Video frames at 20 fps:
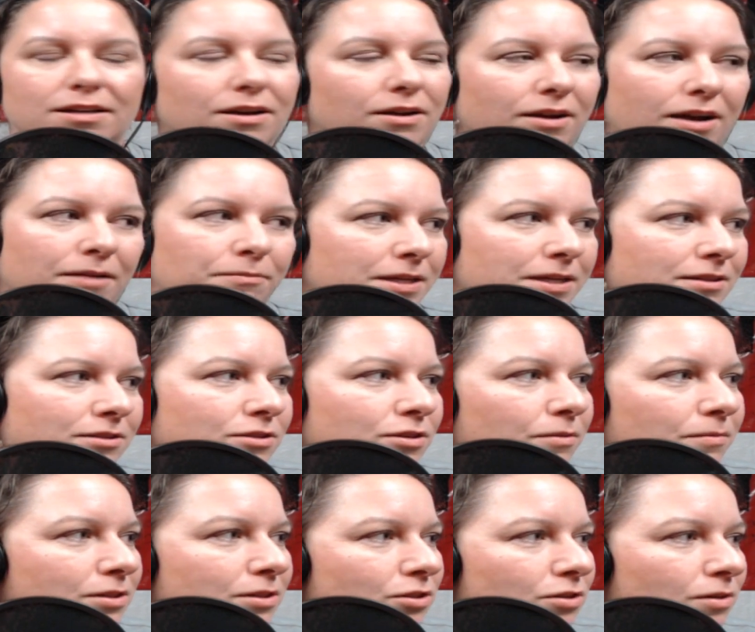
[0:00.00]
I'd be in
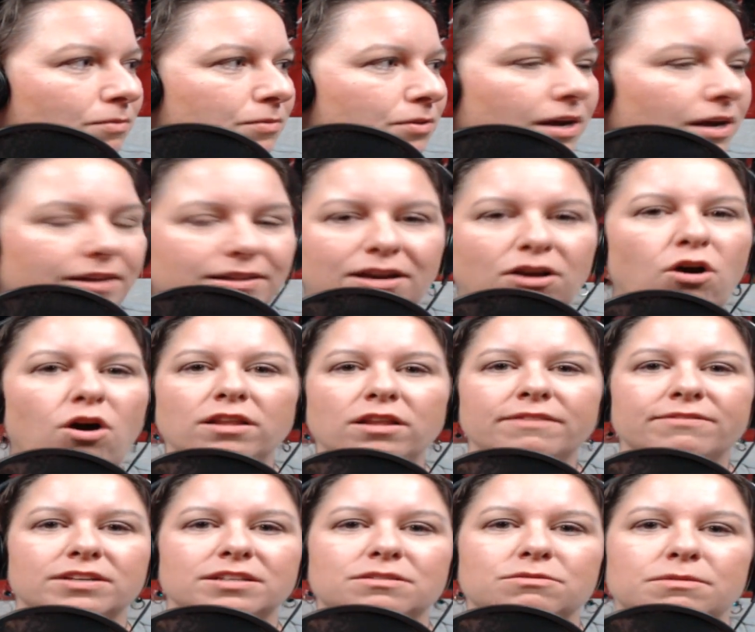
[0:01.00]
so much trouble. I think all
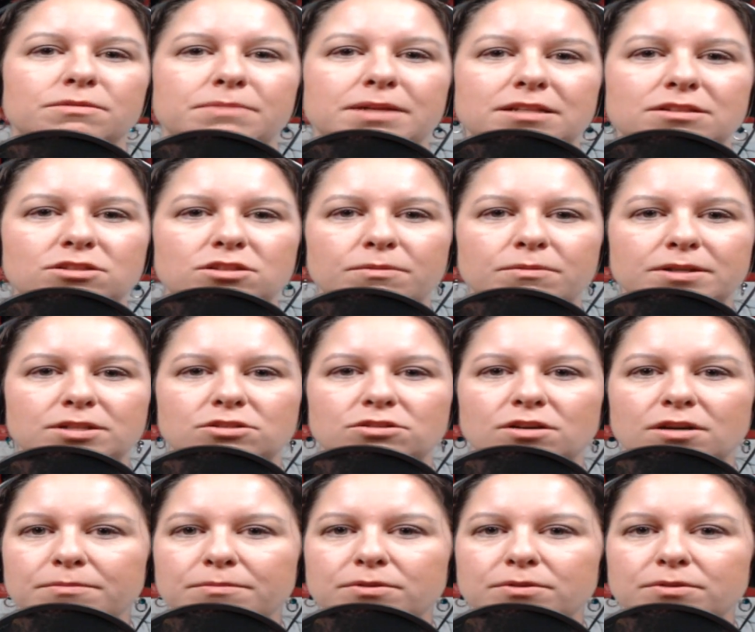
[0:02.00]
of us would be in so much trouble.